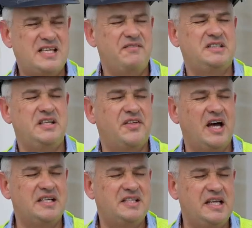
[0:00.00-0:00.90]

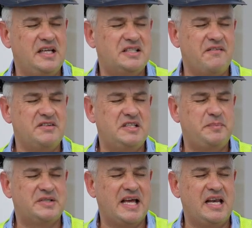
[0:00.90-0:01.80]
70-30,
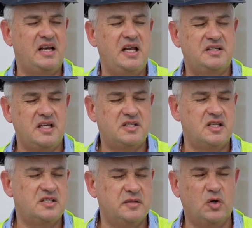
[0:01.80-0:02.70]
70%
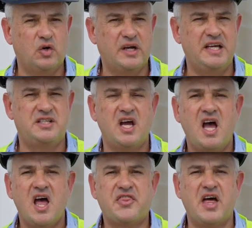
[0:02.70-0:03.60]
is the mortgage,
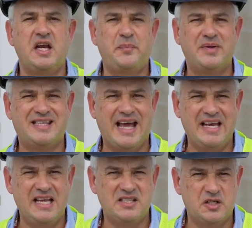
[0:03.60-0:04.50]

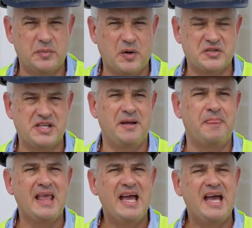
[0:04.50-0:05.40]
30% is the deposit.
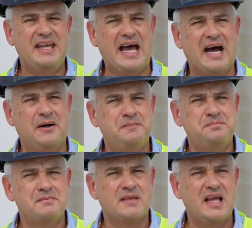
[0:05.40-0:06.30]
Now,
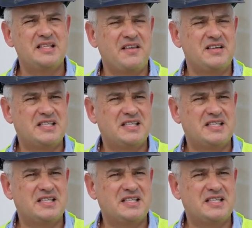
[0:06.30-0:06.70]
is that the